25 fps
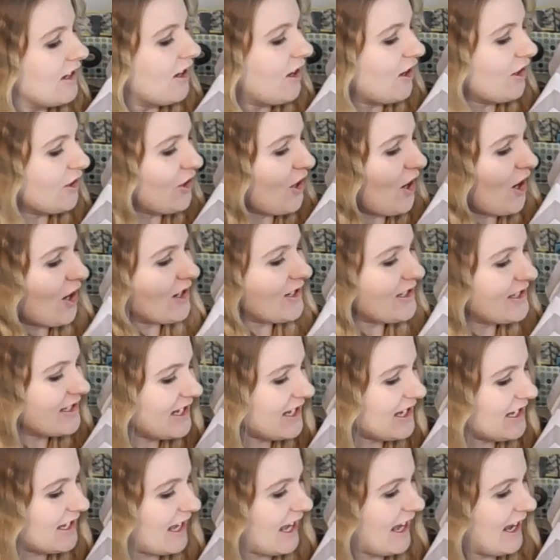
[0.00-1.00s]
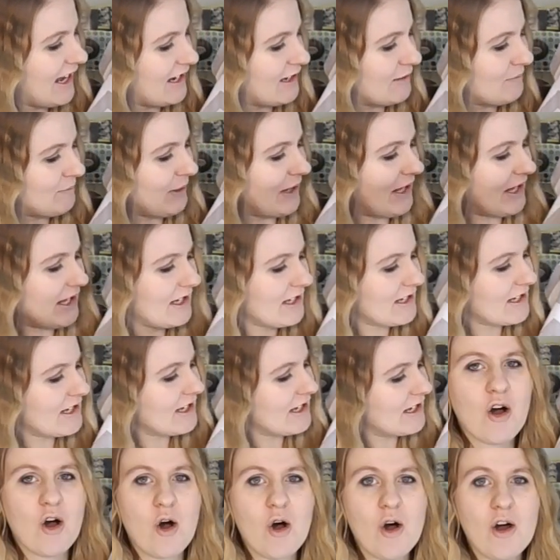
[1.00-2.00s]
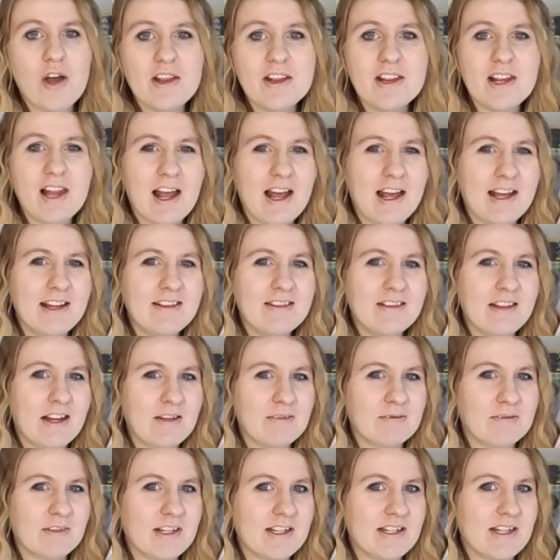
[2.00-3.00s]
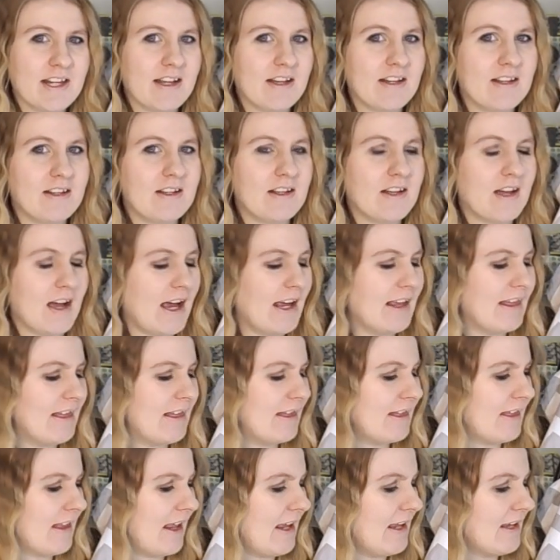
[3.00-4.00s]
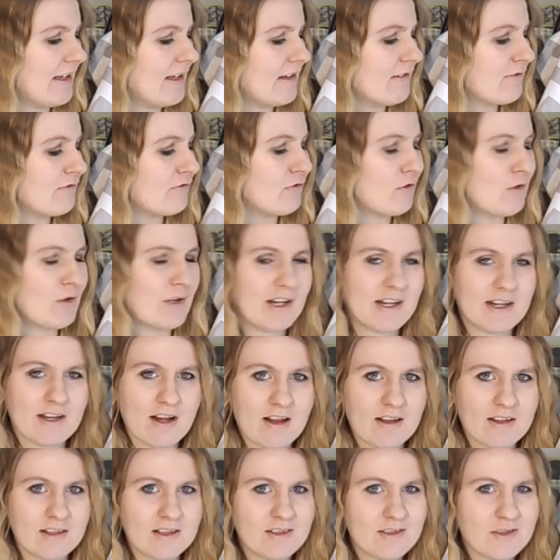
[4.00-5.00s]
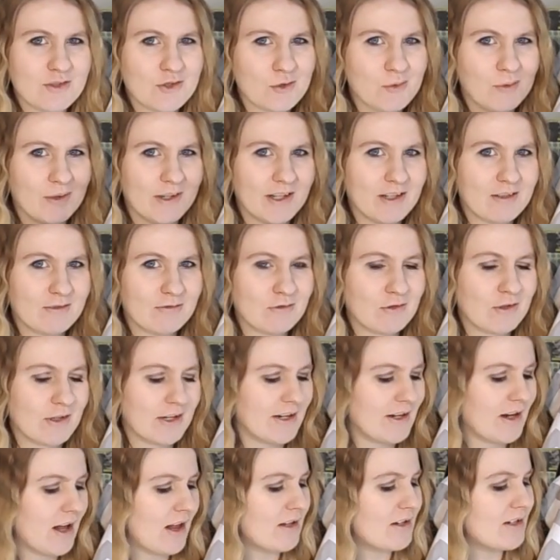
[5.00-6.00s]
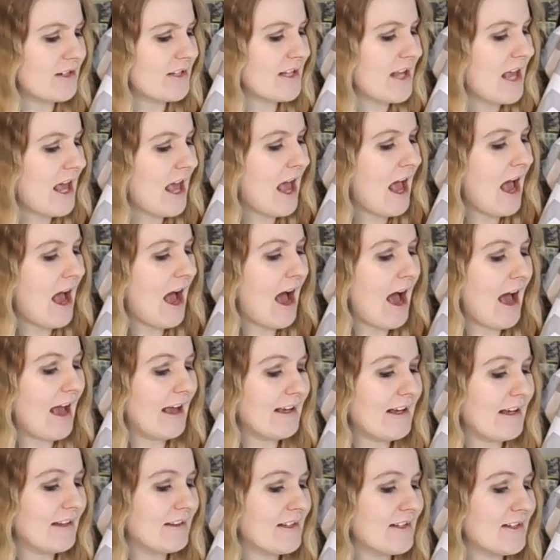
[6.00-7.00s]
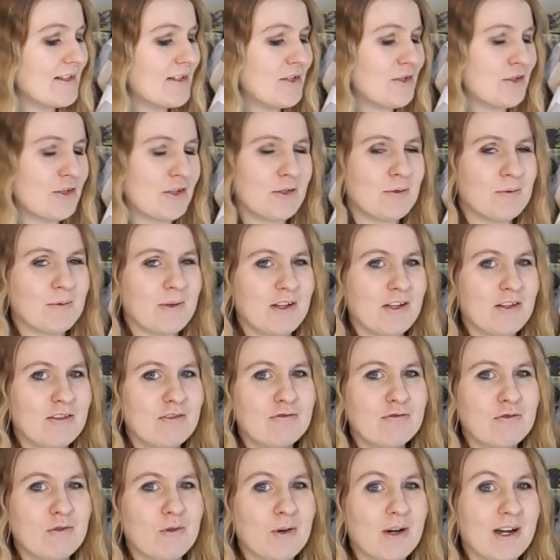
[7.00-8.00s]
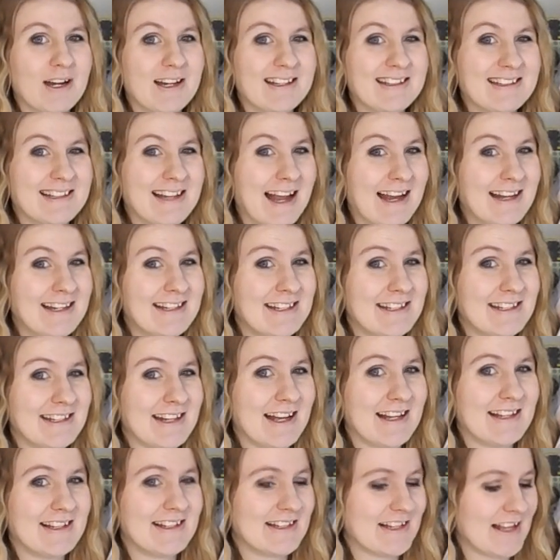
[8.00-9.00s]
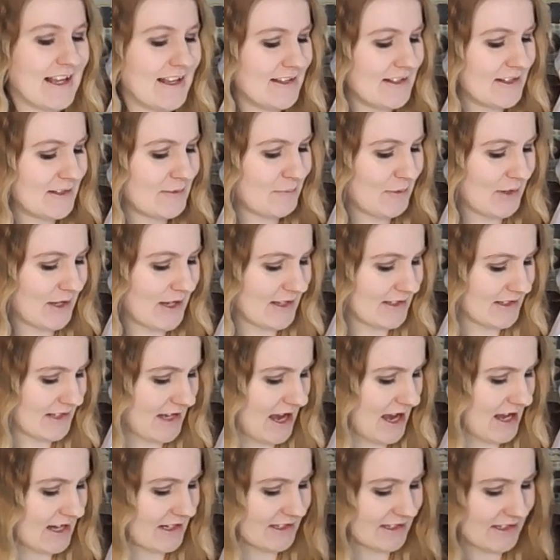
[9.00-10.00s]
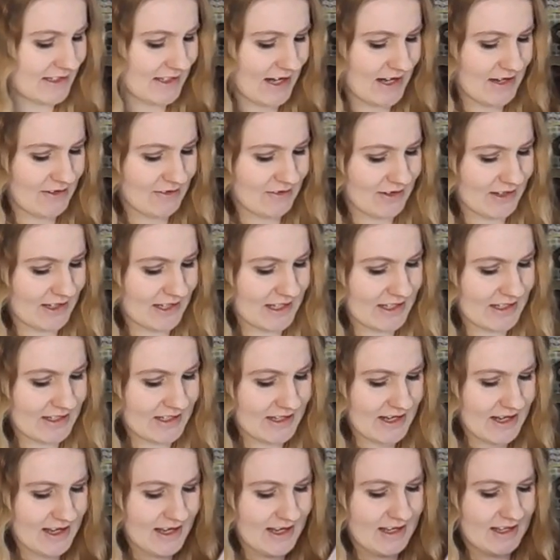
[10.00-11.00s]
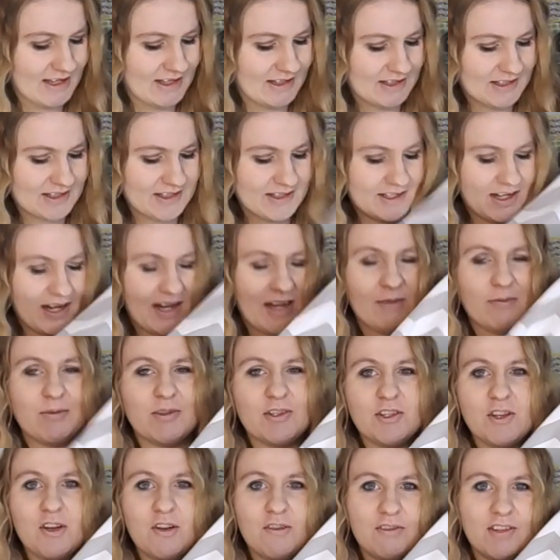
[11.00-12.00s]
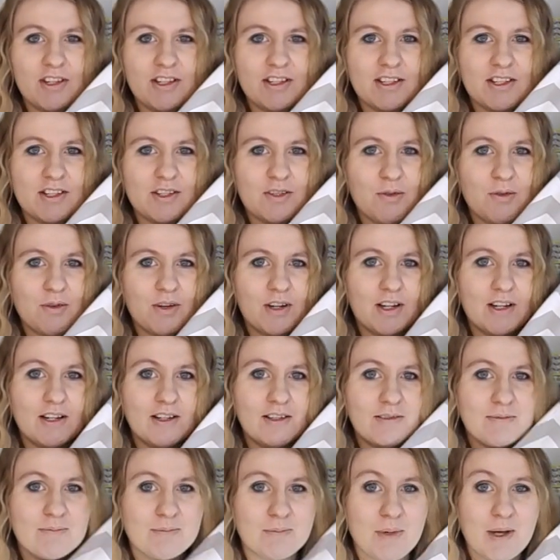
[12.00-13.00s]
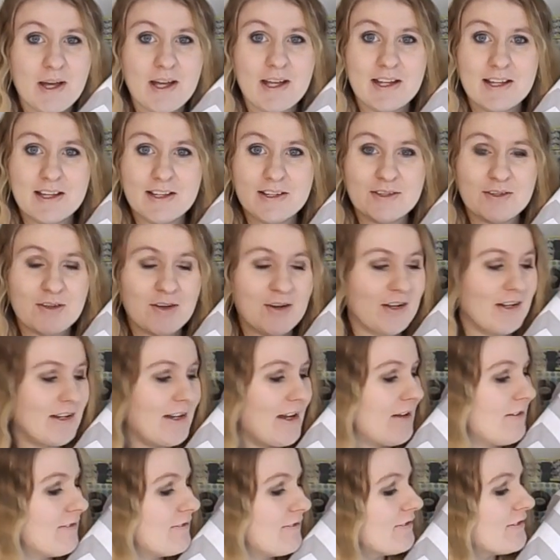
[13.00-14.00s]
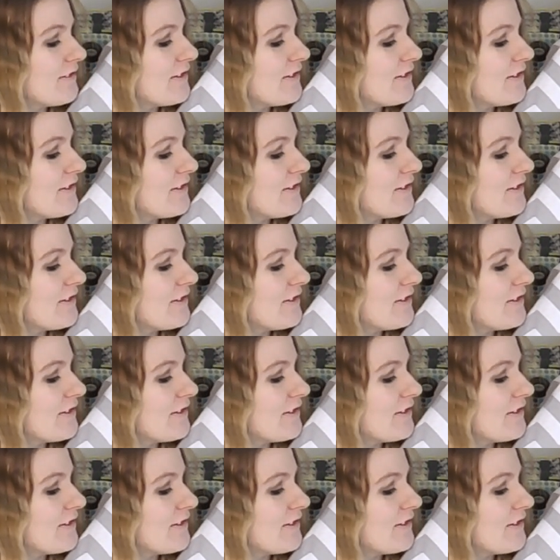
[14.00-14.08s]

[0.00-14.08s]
a car seat canopy. Online, they retail, I think, at $40, 20 or $40. I got this at Goodwill for 99 cents because it had a stain on it and the stain was over in this corner, but it's gone now.